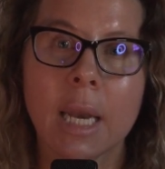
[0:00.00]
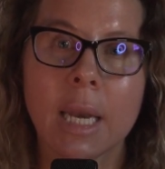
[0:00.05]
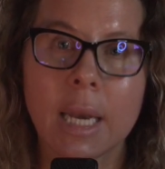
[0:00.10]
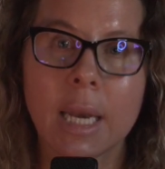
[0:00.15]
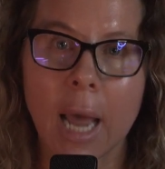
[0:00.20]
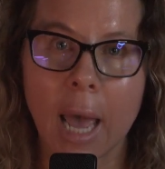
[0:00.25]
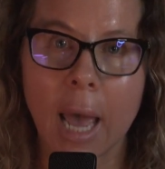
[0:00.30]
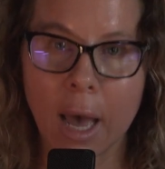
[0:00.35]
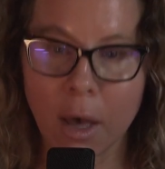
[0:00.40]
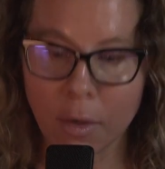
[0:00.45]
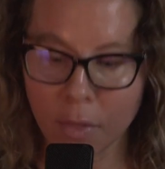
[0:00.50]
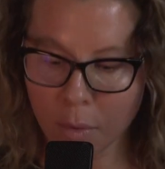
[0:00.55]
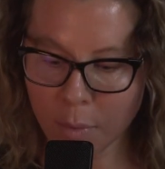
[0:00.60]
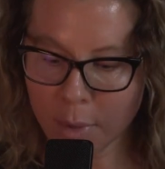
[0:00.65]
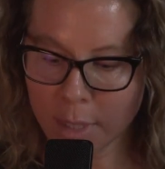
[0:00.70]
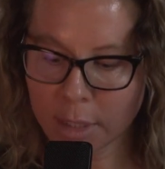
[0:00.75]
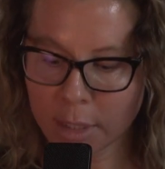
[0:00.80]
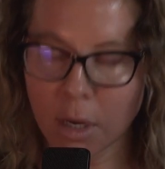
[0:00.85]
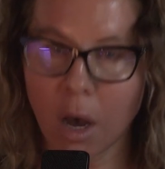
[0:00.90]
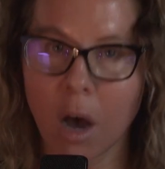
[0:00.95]
Now the
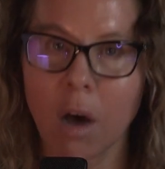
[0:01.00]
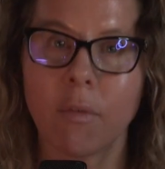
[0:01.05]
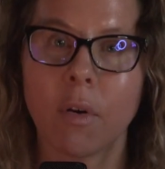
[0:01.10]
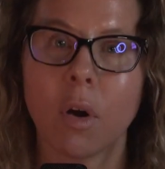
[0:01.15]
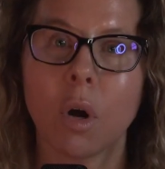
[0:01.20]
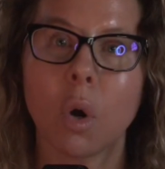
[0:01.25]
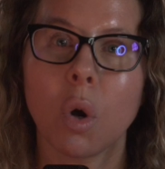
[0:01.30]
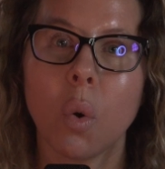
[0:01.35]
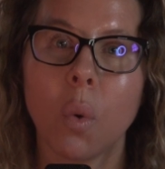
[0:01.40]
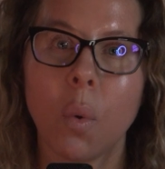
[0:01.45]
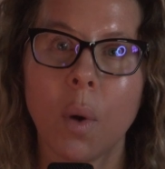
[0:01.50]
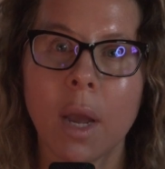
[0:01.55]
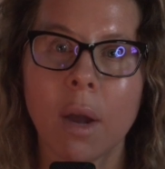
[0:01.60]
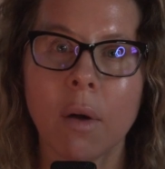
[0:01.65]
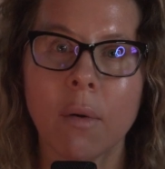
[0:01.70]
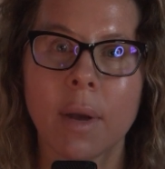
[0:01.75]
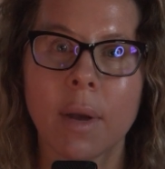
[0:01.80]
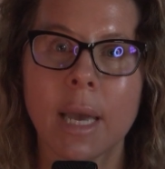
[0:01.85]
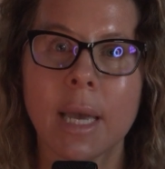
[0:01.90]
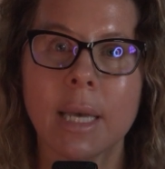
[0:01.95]
resolver
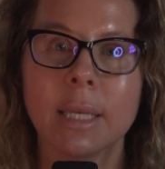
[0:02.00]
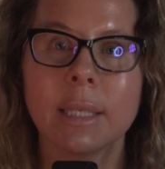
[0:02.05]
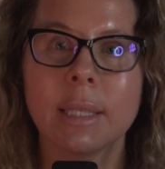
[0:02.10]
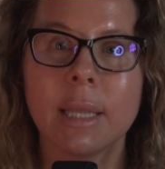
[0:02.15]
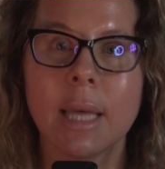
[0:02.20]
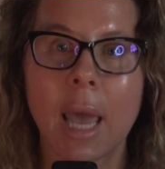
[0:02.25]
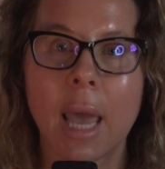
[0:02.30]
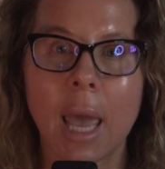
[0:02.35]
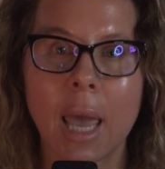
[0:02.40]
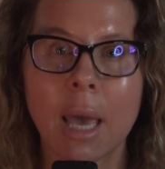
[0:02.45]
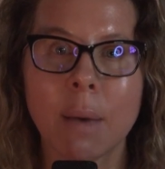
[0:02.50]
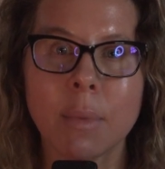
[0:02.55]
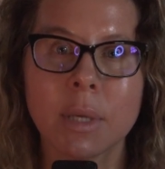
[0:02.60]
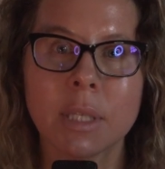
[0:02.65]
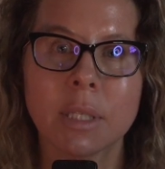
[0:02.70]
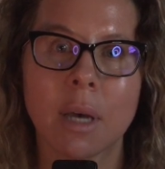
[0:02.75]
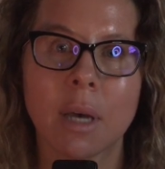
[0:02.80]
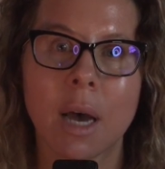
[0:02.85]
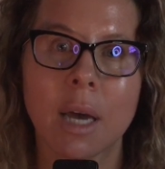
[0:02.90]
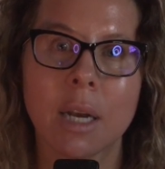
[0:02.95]
queries the
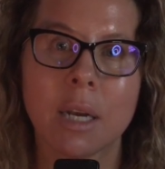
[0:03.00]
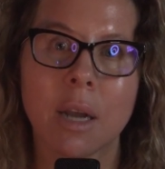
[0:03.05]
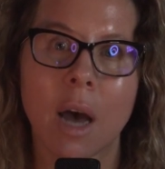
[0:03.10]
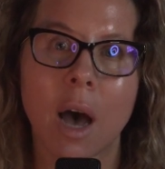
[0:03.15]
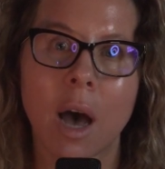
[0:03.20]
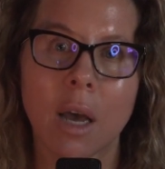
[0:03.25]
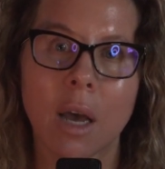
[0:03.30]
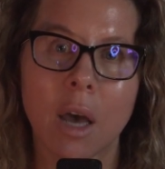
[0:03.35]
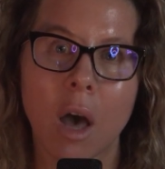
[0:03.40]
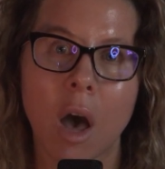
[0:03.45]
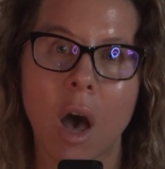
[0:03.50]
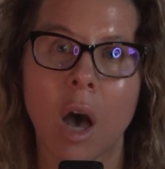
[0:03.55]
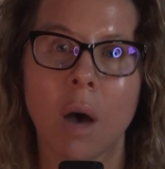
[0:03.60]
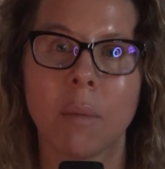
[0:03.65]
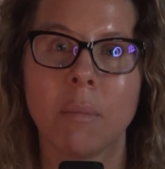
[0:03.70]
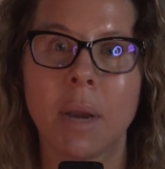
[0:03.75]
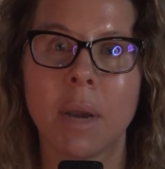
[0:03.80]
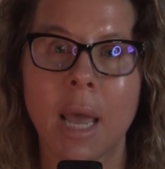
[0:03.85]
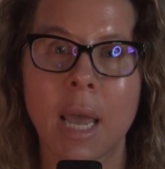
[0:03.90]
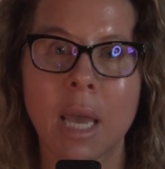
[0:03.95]

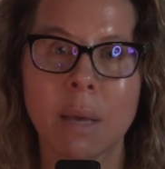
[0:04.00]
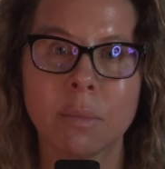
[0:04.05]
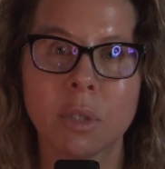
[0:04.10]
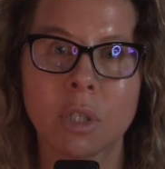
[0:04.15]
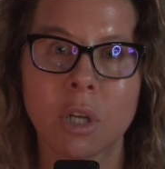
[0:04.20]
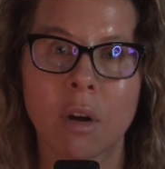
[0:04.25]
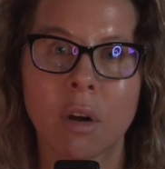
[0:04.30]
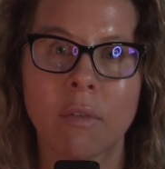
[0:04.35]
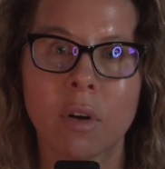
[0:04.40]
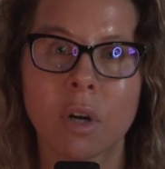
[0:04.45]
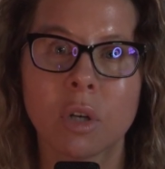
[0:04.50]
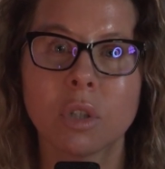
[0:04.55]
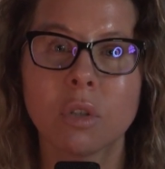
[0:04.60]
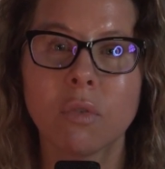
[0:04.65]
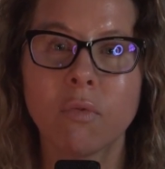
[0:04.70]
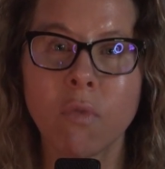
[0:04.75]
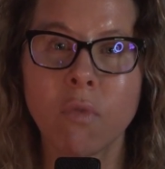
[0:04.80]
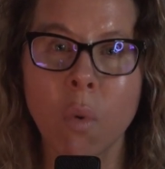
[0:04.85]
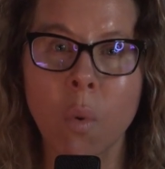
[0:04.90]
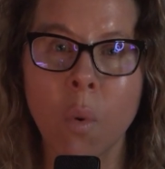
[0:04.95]
Amazon.com name servers
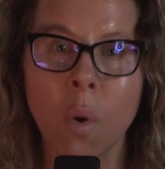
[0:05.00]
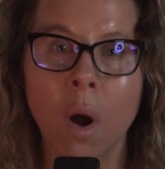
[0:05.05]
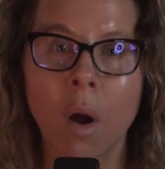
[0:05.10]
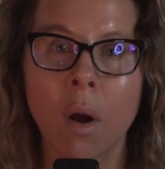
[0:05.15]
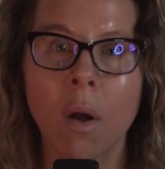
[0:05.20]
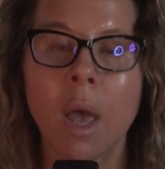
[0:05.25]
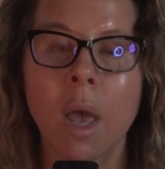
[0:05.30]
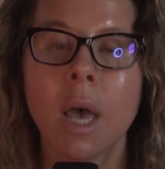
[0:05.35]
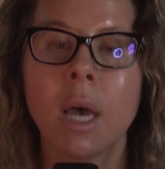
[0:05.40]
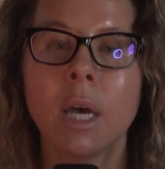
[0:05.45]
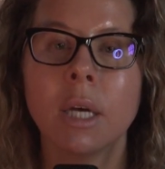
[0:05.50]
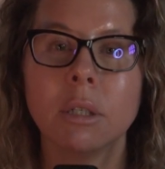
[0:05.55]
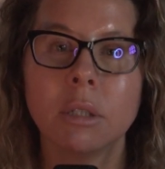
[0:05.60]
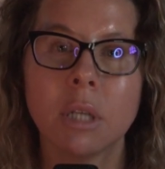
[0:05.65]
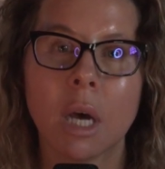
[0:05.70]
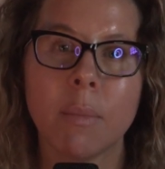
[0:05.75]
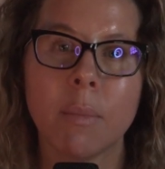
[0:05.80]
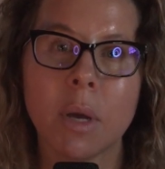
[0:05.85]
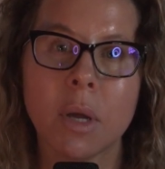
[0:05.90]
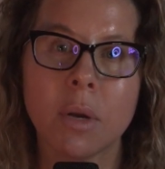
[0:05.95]
for
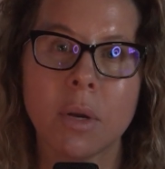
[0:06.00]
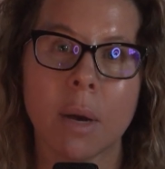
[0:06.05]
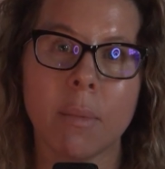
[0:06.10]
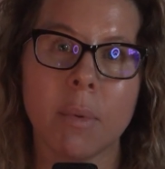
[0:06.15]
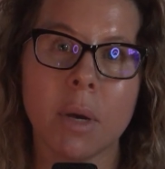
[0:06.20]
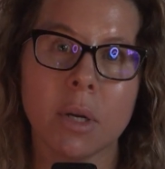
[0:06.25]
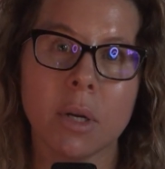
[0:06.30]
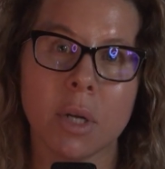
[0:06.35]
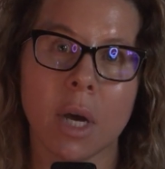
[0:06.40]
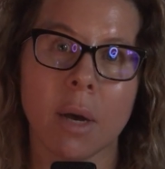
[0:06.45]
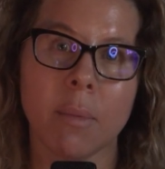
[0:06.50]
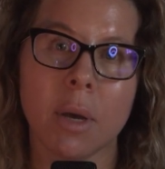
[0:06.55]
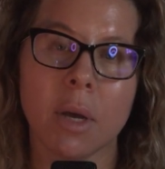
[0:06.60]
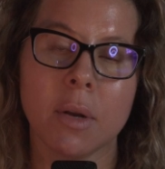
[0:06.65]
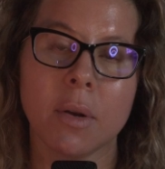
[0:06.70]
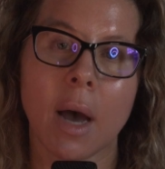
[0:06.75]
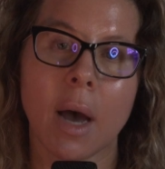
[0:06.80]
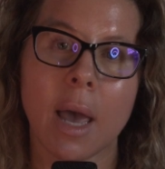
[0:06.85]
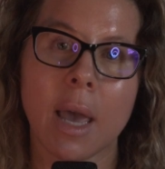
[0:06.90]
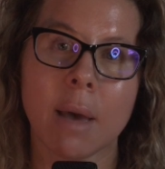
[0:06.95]

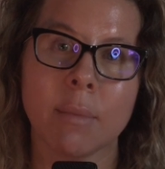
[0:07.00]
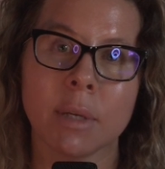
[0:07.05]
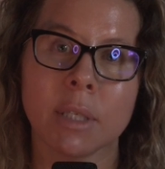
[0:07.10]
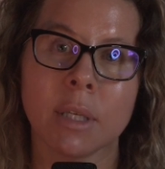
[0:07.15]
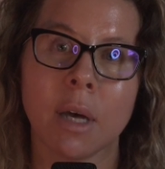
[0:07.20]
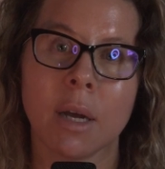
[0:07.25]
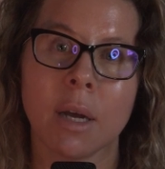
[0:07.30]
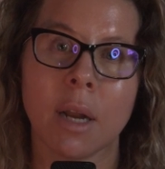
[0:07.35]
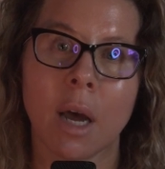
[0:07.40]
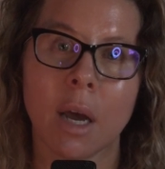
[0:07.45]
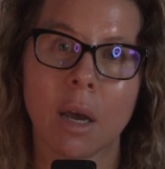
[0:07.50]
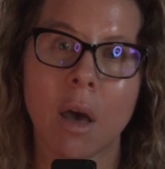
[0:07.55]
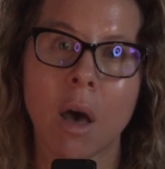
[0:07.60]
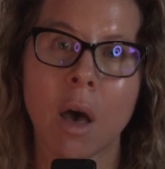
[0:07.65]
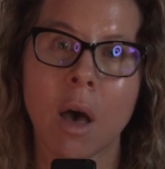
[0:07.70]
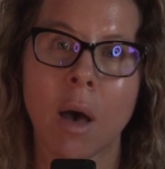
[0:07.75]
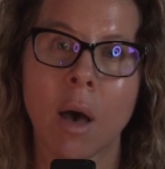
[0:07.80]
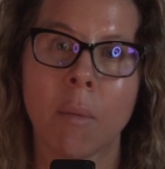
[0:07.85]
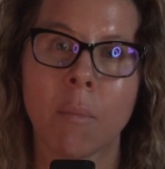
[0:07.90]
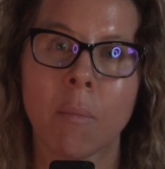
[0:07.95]

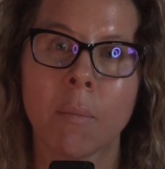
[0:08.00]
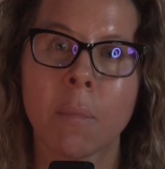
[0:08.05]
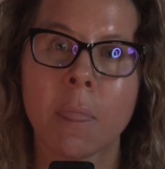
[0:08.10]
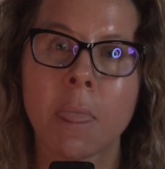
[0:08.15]
www.amazon.com.